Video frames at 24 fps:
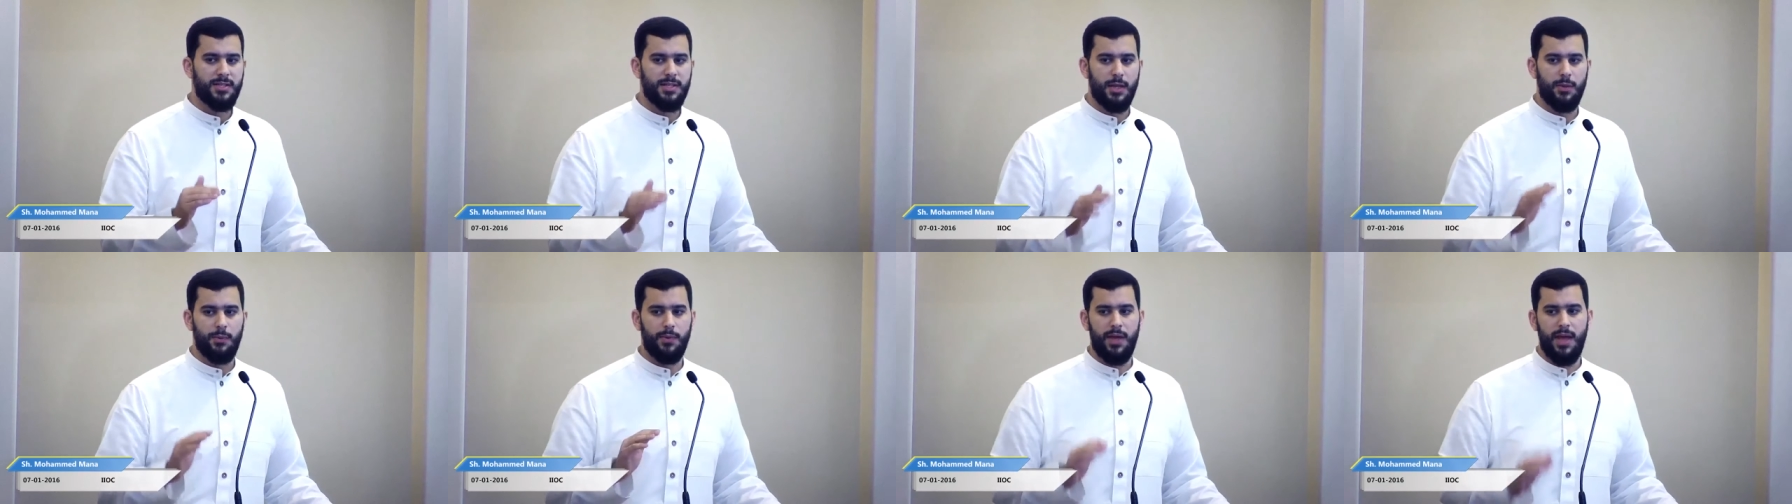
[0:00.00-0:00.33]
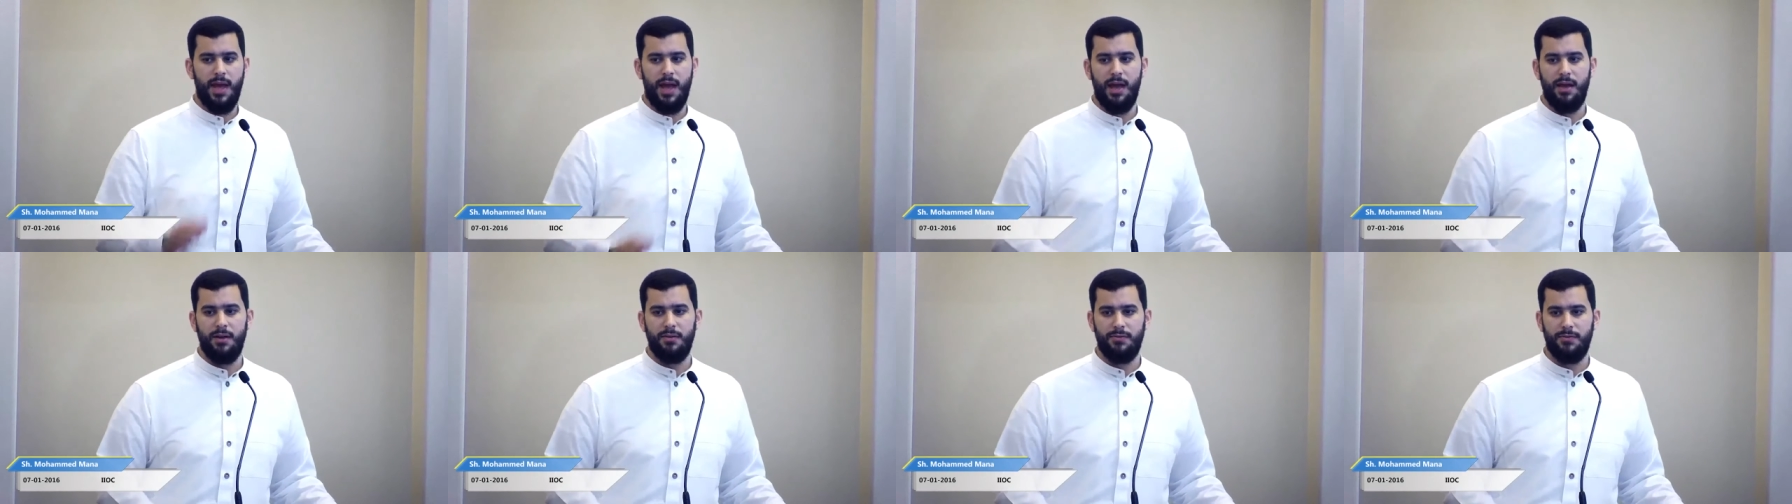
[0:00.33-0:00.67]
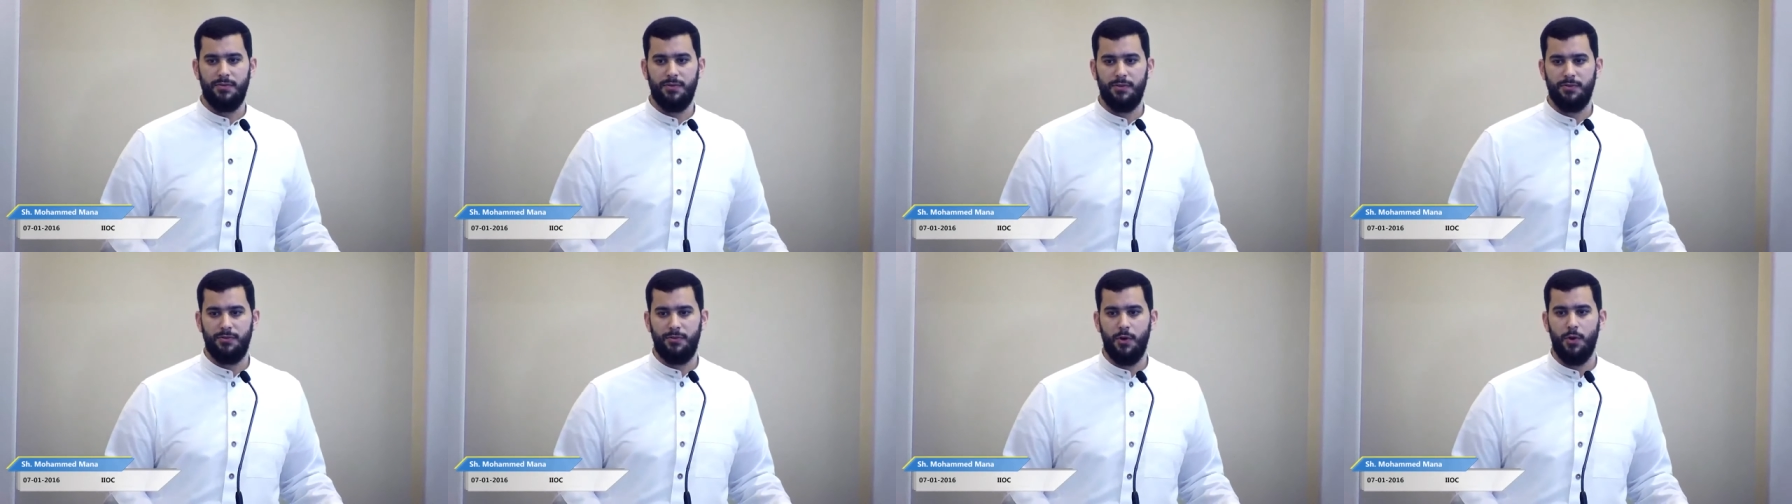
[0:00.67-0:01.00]
that we
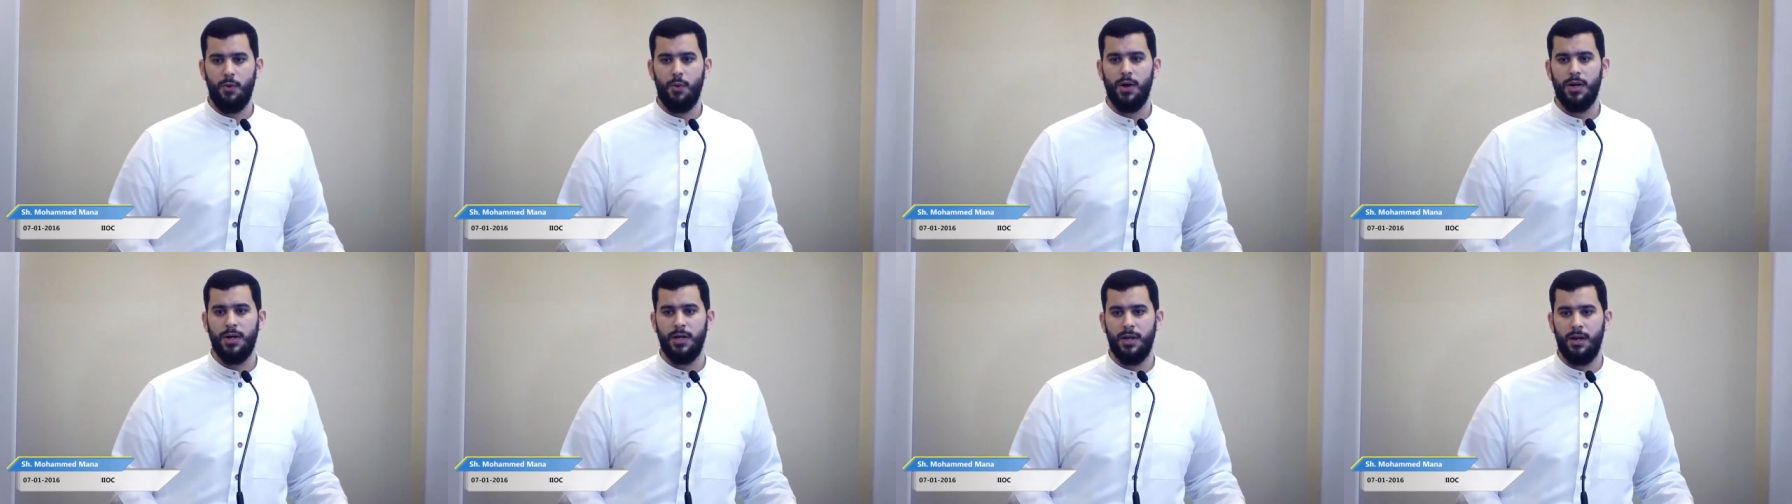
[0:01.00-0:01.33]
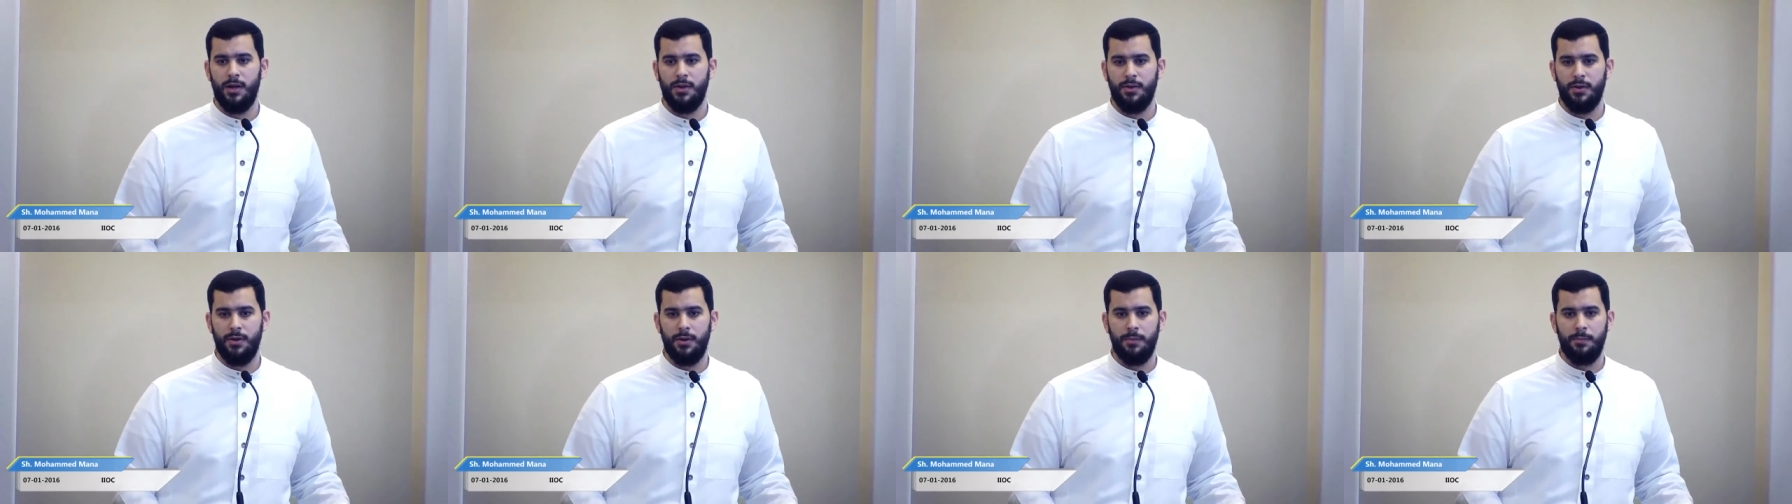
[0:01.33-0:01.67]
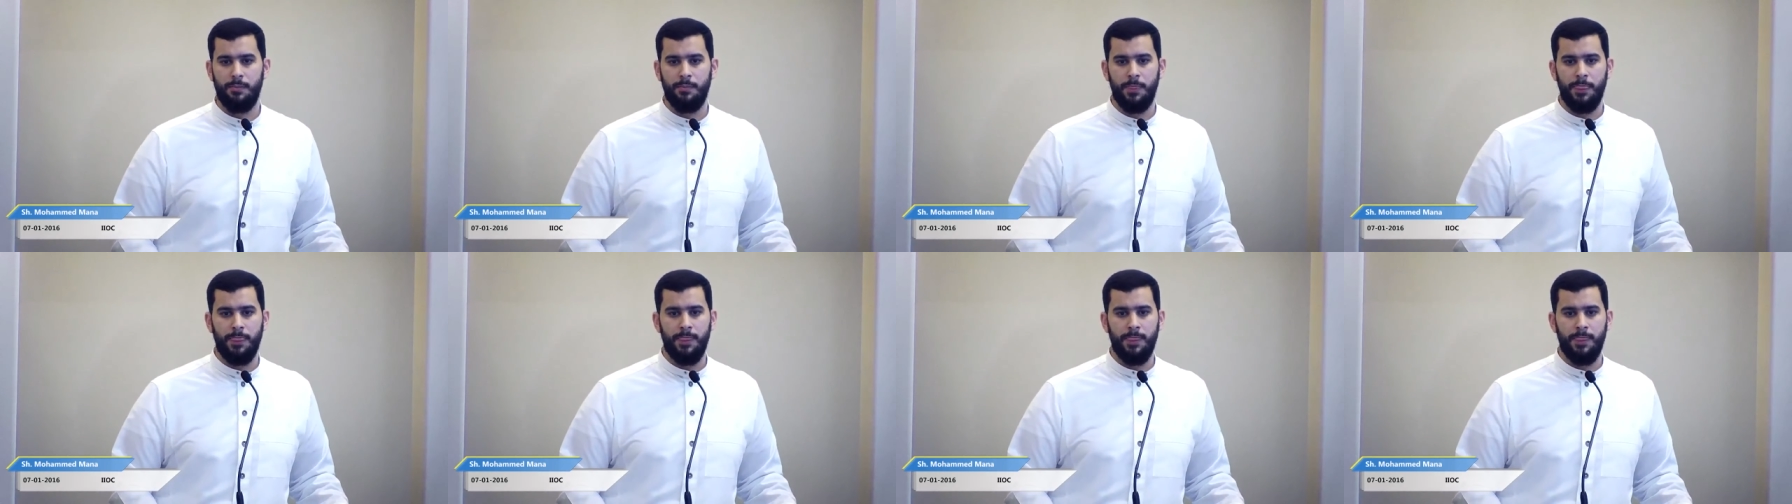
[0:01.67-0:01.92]
have for one another